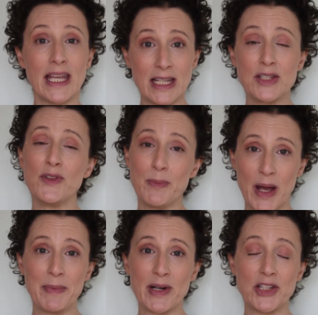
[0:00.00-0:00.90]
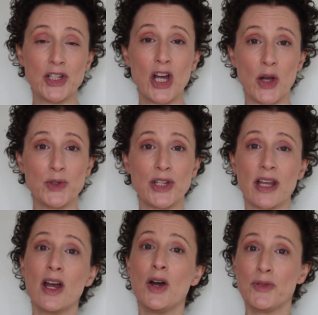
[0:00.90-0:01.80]
interview preparation
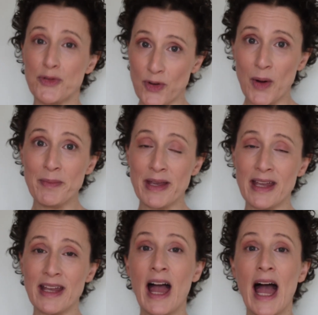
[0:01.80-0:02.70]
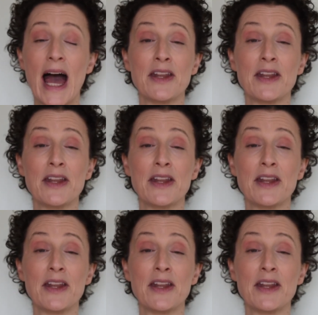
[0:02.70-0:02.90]
coaching from me